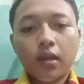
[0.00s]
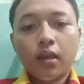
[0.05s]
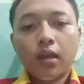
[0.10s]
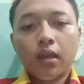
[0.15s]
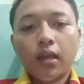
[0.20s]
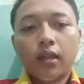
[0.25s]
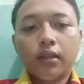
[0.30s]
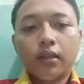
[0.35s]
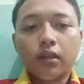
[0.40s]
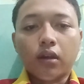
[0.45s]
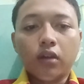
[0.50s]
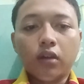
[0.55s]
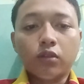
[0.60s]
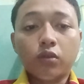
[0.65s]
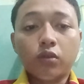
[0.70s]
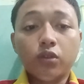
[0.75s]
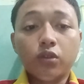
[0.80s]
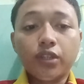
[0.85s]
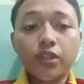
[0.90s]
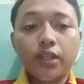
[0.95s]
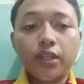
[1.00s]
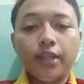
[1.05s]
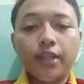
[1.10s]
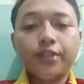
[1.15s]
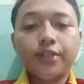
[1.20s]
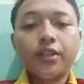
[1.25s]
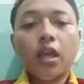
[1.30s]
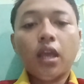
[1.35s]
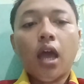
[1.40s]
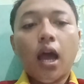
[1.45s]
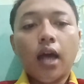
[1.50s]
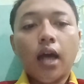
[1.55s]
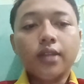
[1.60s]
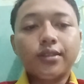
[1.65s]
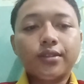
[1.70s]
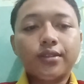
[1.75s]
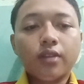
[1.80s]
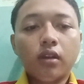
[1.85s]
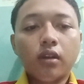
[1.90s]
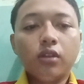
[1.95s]
The conclusion is a
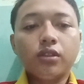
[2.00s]
solid